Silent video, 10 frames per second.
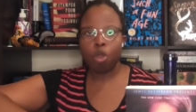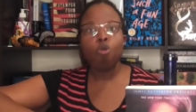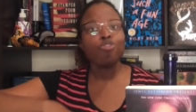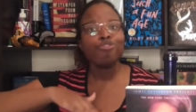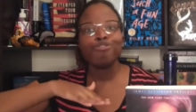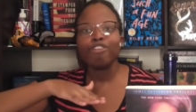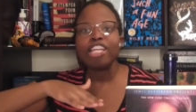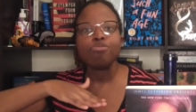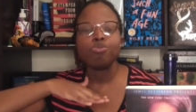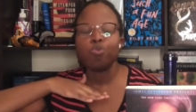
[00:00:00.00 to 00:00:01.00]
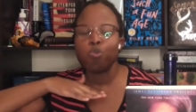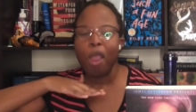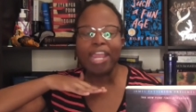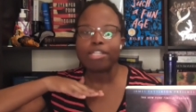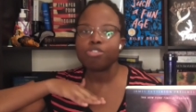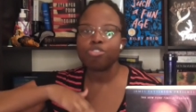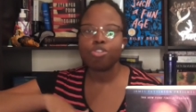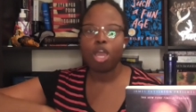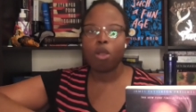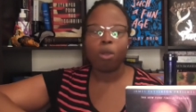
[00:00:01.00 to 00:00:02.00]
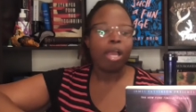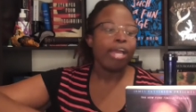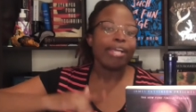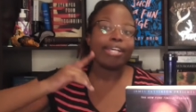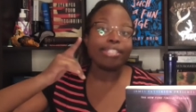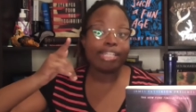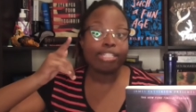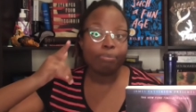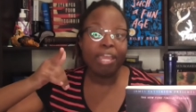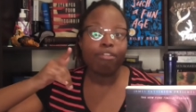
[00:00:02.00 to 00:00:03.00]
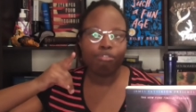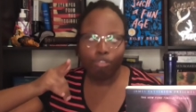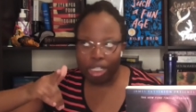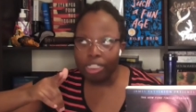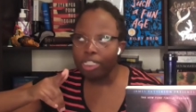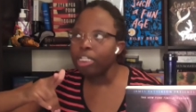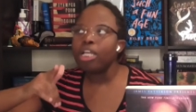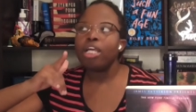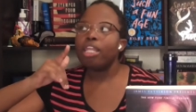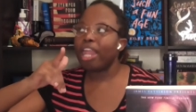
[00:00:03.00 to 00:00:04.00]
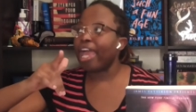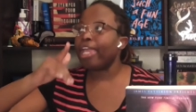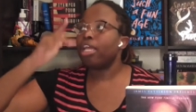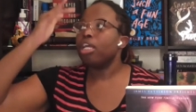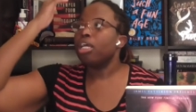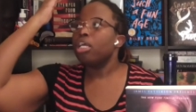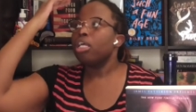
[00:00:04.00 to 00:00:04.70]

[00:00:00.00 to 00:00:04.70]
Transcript: whose fleece was white as snow. Because this man really, like,